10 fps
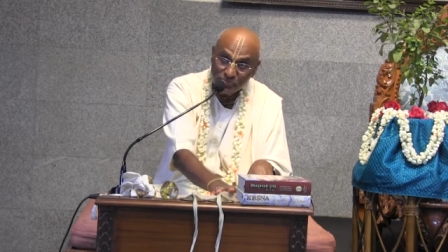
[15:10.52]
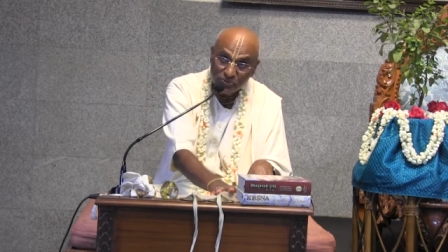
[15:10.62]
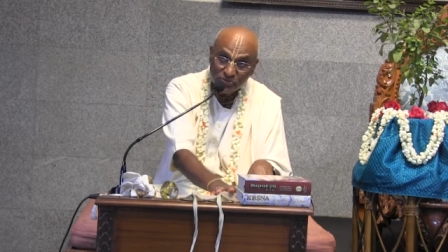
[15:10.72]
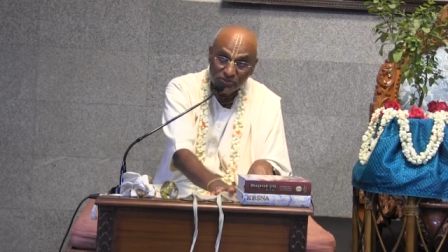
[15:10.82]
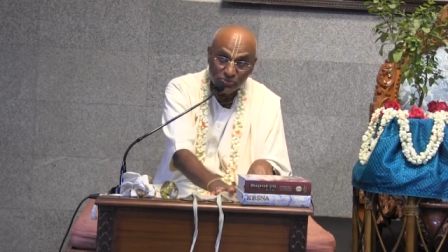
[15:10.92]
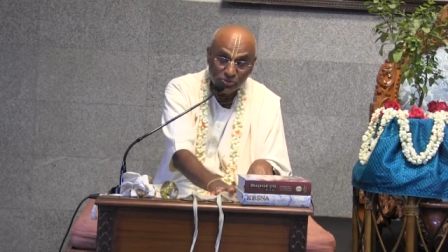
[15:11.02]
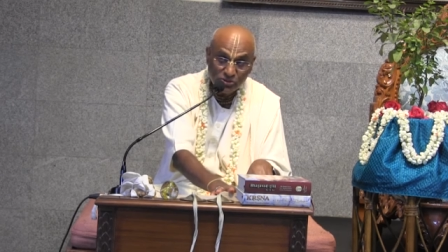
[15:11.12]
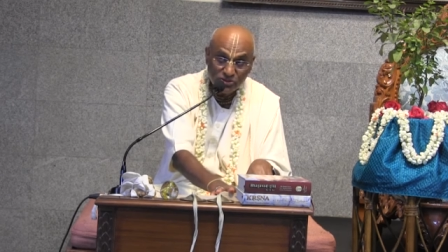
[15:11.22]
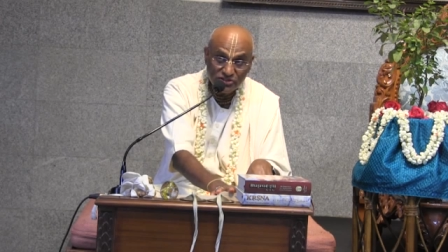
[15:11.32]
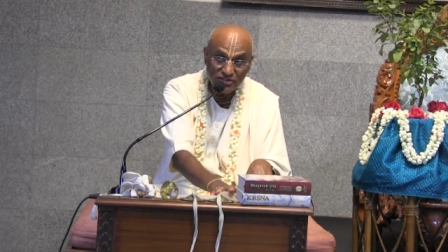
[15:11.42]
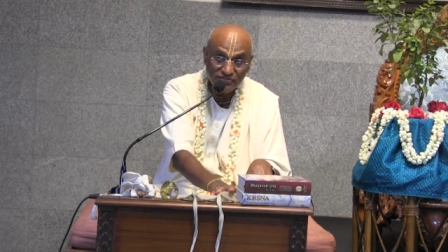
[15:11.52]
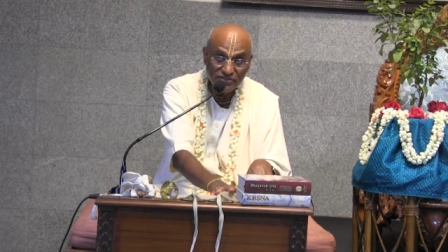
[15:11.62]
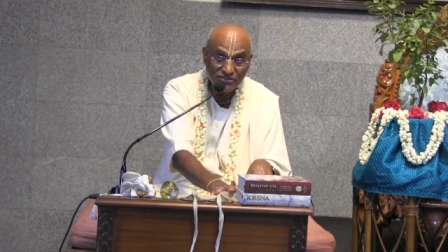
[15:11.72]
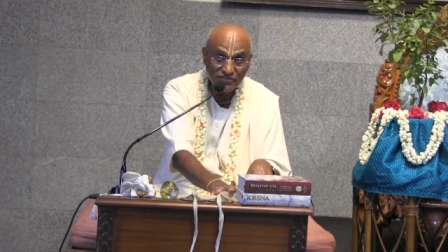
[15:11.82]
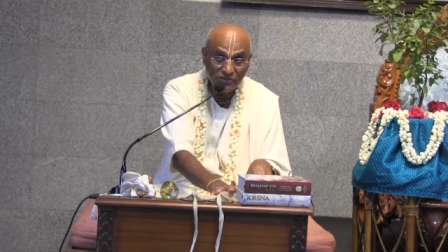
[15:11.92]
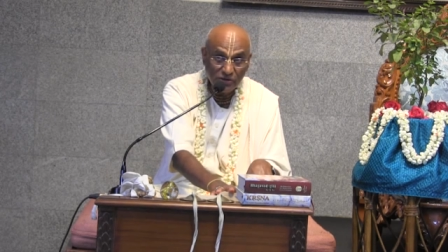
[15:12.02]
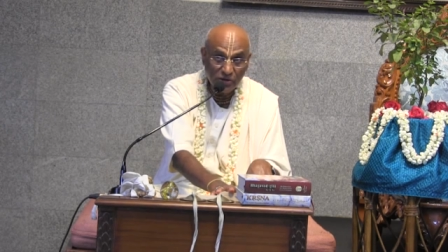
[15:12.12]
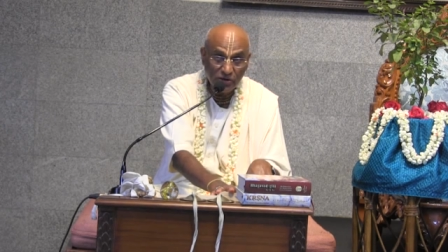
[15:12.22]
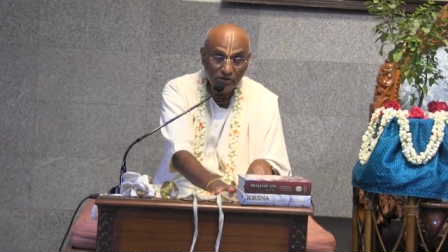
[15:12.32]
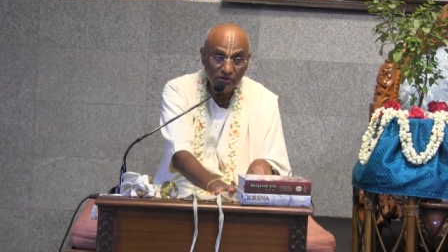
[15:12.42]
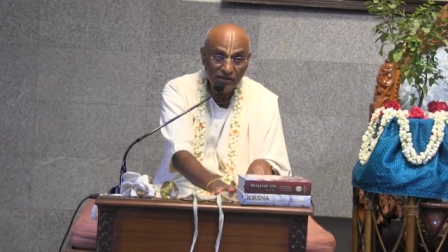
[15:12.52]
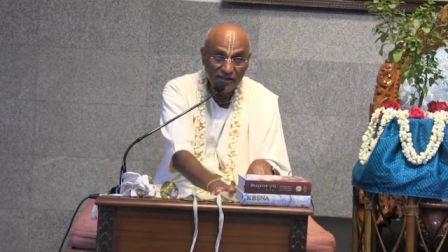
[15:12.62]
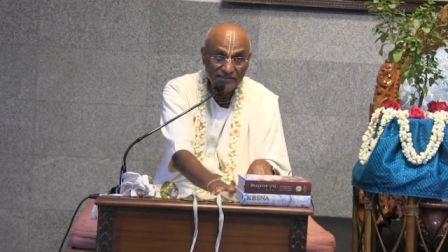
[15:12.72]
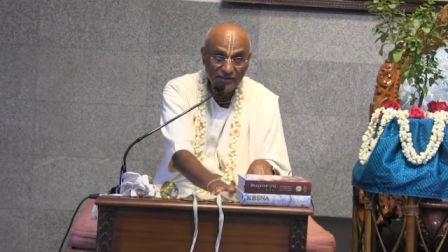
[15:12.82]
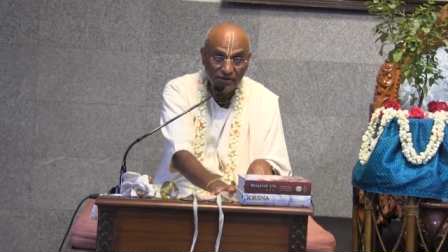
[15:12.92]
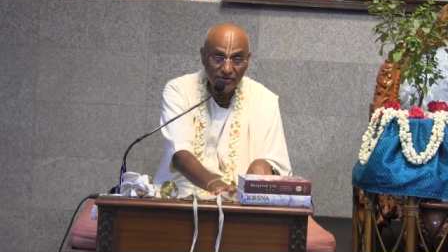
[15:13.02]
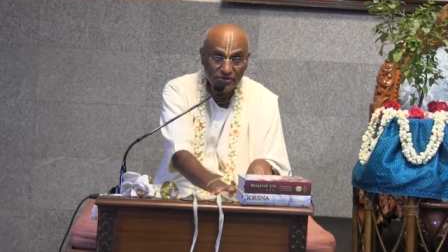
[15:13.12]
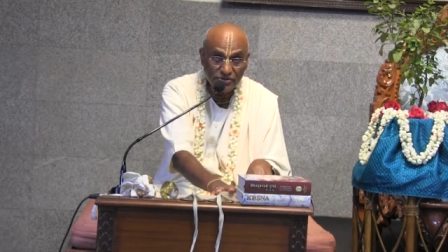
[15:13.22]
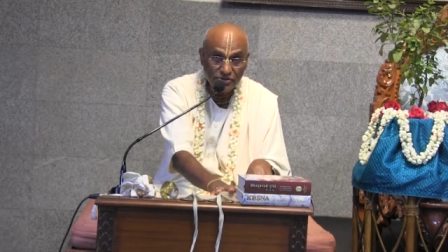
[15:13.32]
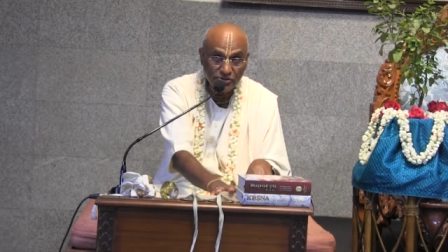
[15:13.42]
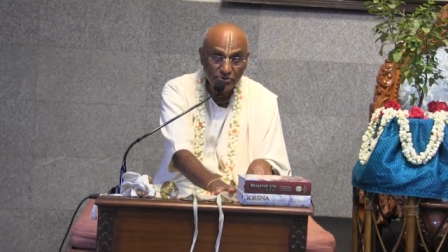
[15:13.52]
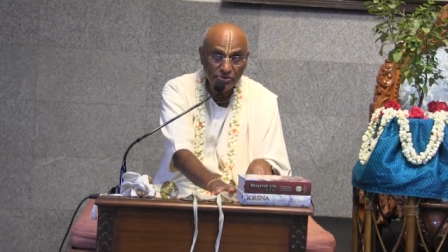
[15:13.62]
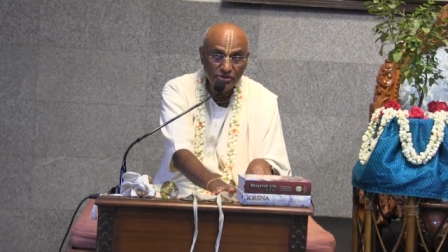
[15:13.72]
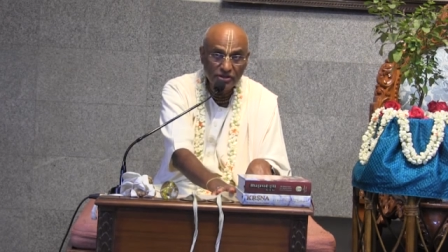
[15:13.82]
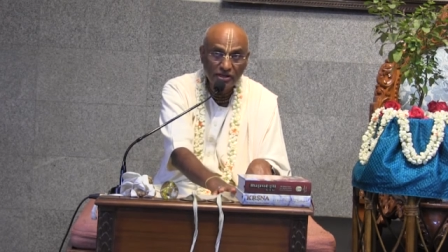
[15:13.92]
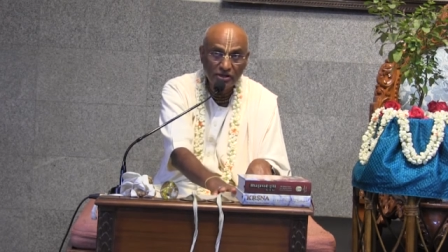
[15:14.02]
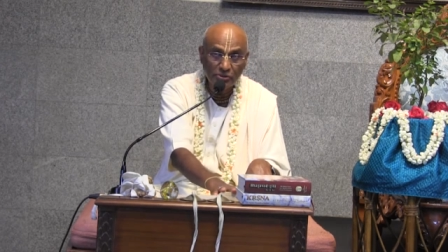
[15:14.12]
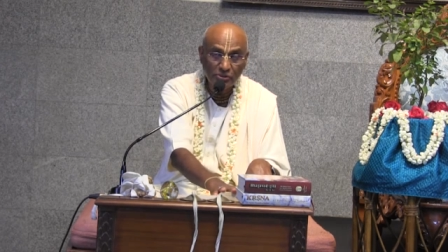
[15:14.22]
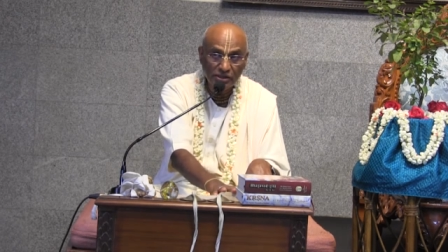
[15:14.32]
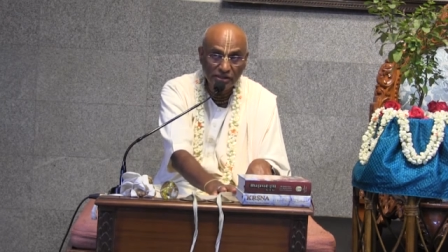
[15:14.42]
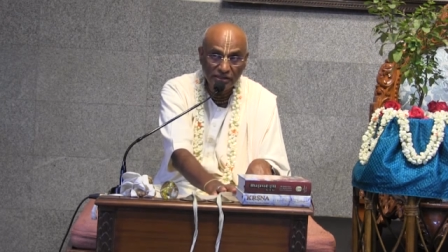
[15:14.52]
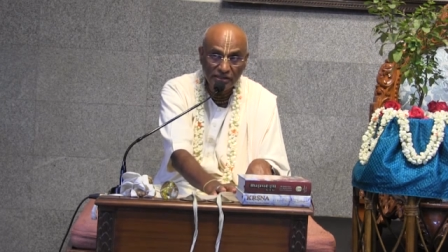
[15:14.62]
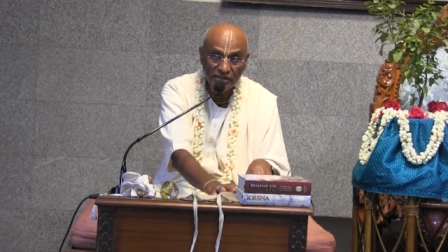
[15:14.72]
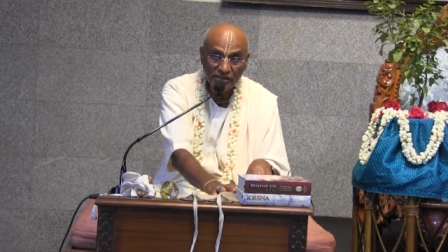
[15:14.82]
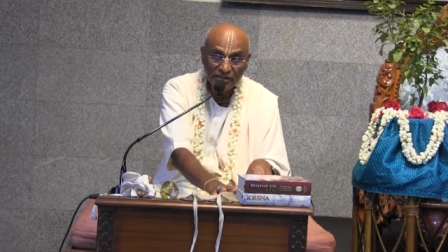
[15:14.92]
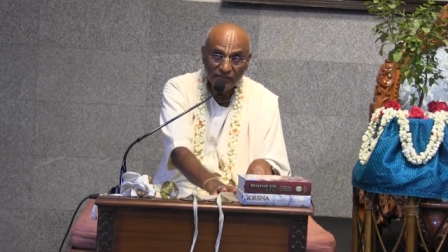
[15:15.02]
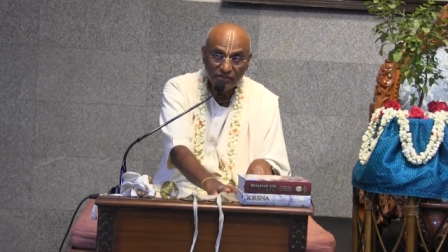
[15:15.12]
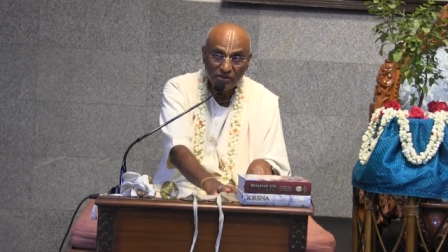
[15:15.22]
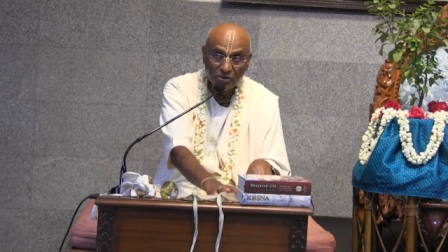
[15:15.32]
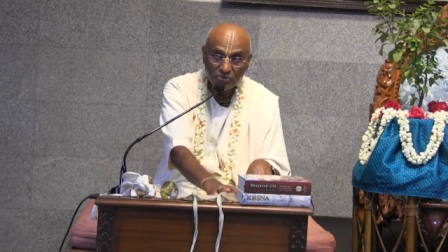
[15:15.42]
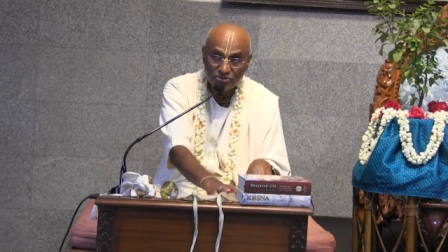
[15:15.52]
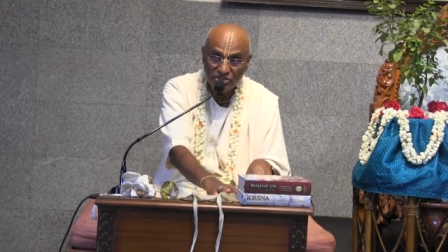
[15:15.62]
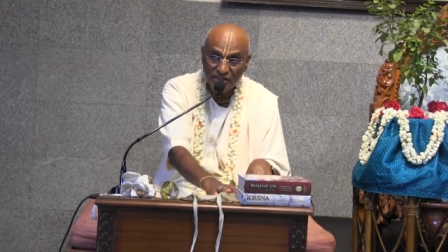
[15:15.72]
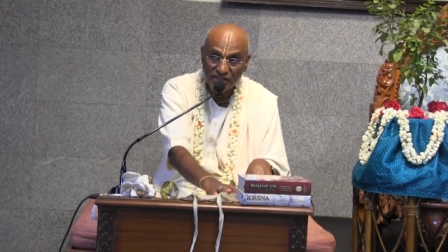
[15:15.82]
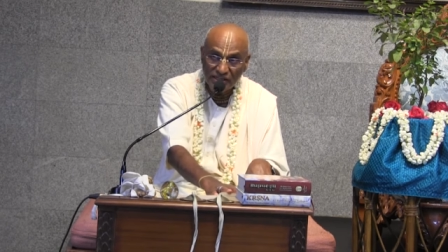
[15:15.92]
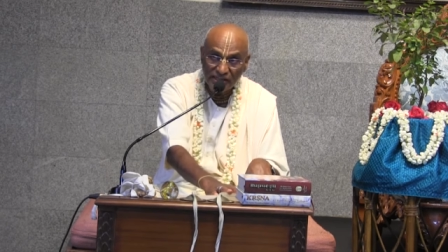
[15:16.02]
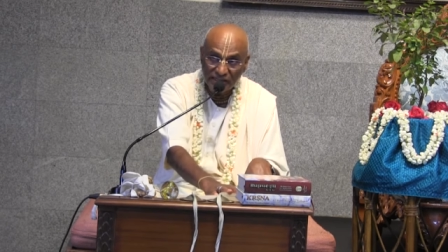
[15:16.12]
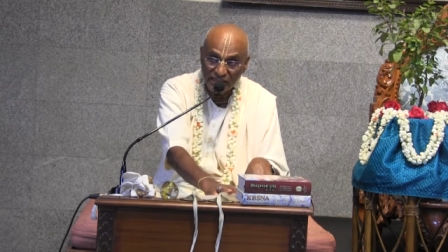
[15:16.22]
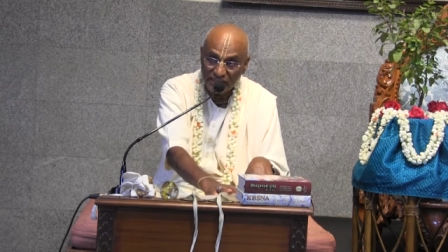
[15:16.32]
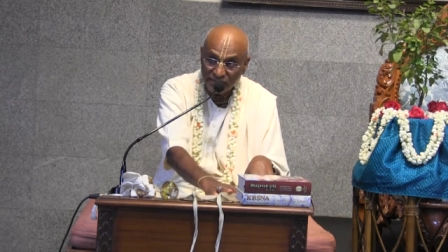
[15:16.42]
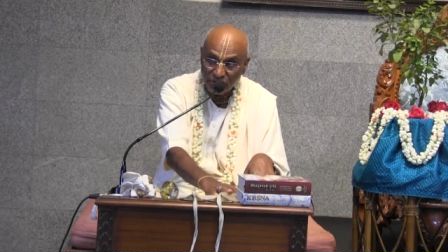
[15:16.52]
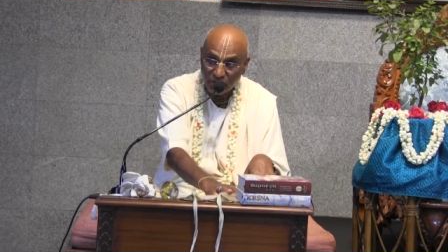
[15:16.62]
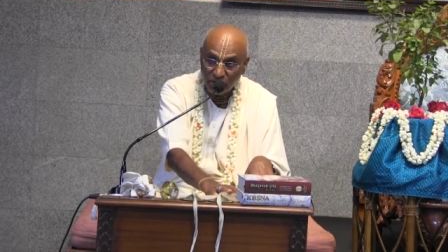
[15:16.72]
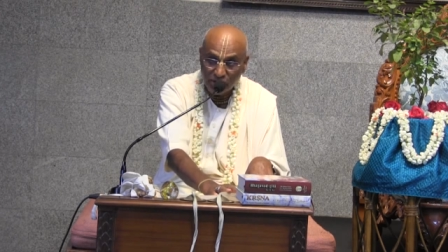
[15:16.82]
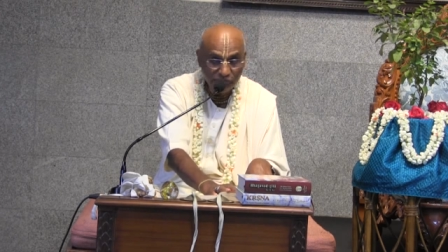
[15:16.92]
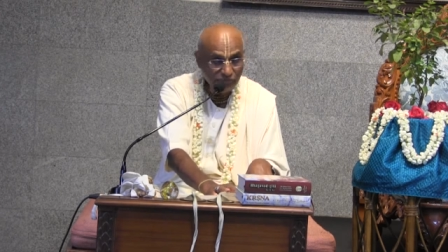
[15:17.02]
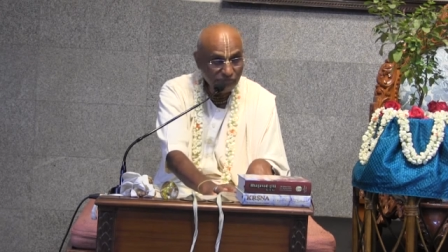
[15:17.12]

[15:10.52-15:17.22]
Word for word: pure devotion service of the Lord as a constitutional duty without seeking any reward.